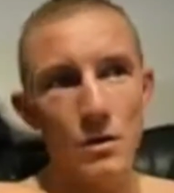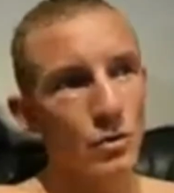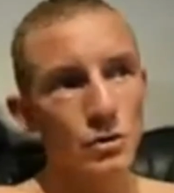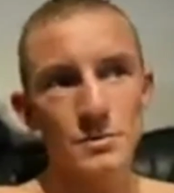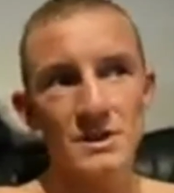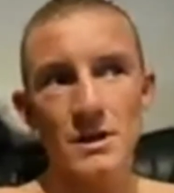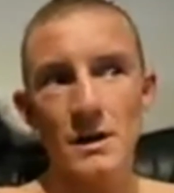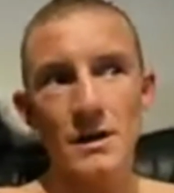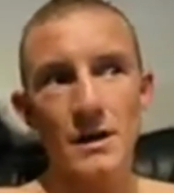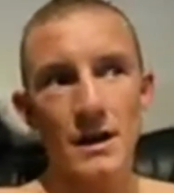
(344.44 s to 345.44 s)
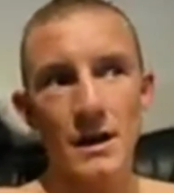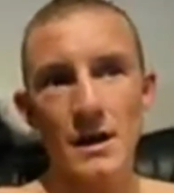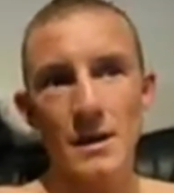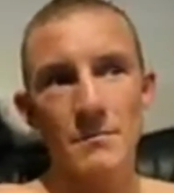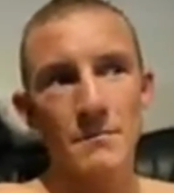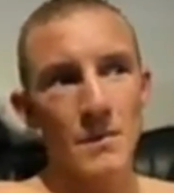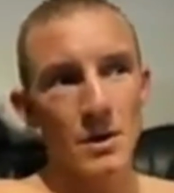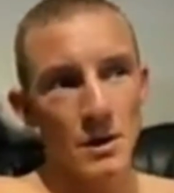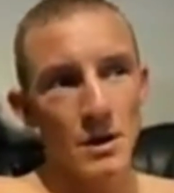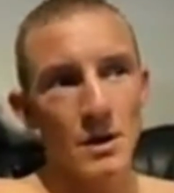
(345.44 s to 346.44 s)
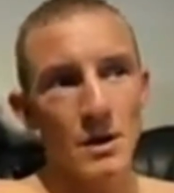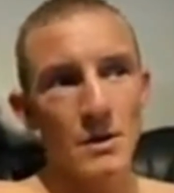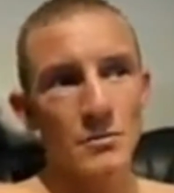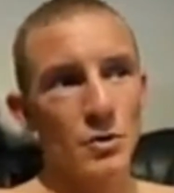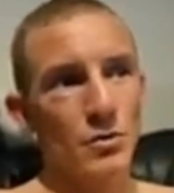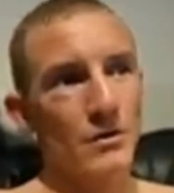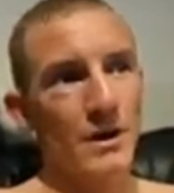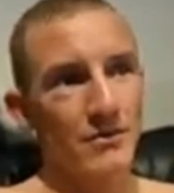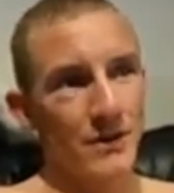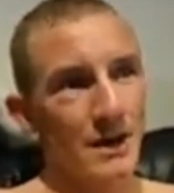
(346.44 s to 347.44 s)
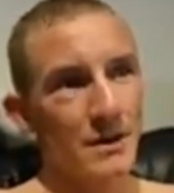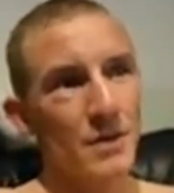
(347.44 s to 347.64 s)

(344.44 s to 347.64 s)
Hundred um, percent. I'm doing the right thing.